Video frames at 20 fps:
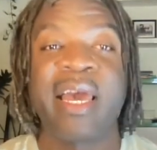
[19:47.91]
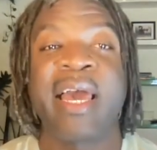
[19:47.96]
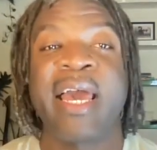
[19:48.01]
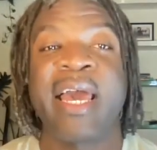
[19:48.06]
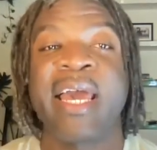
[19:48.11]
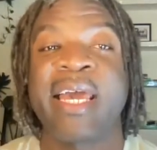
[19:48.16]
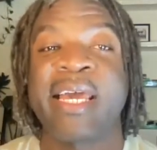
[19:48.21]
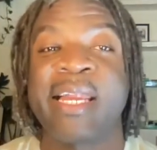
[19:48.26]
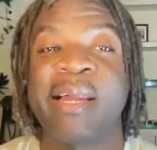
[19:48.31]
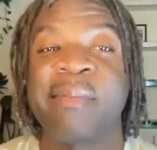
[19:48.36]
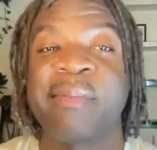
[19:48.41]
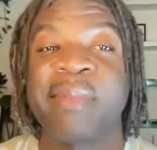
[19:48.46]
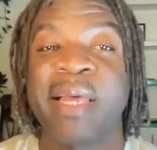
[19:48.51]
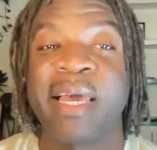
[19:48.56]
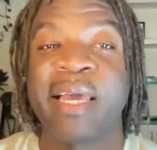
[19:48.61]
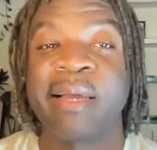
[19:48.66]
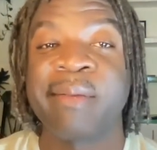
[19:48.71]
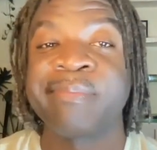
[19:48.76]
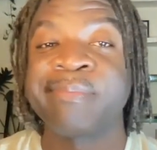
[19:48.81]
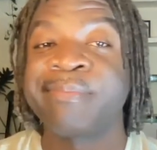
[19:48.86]
And I'm
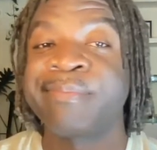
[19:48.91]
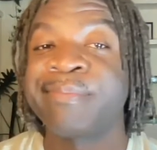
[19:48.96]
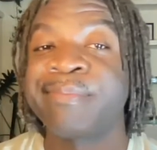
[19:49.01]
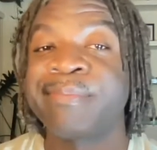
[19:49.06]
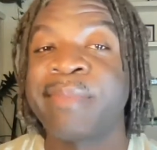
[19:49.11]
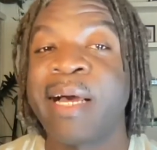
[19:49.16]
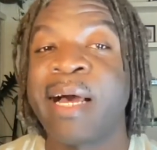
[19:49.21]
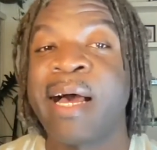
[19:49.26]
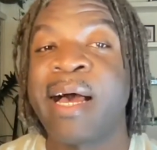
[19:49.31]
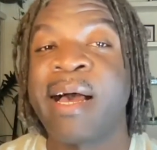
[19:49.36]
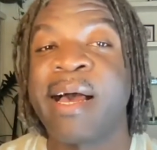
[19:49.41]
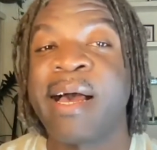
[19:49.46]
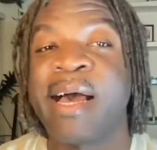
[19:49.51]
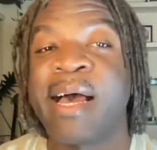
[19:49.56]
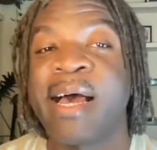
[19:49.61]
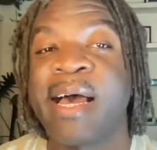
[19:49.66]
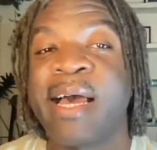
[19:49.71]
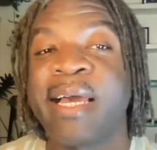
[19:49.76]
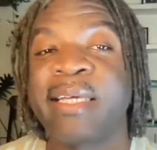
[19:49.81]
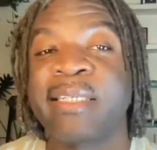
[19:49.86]
like,
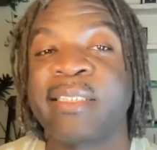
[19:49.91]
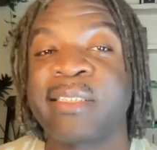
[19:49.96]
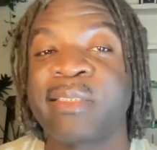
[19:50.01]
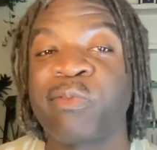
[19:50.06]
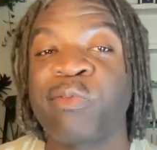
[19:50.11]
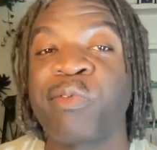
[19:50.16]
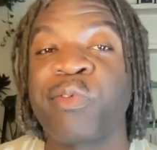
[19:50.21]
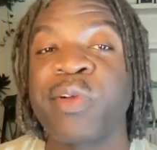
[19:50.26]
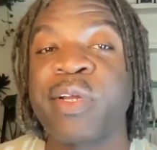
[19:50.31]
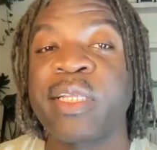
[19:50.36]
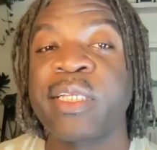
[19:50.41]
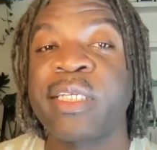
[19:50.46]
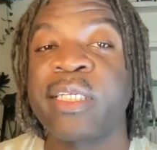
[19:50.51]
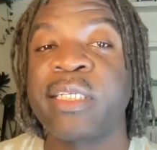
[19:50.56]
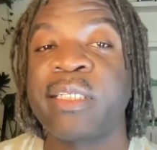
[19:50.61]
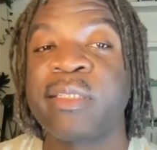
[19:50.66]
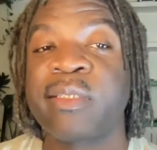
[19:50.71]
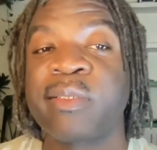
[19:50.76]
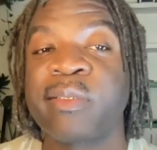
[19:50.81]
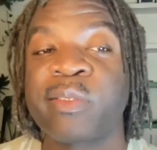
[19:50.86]
I
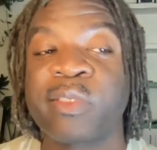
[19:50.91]
really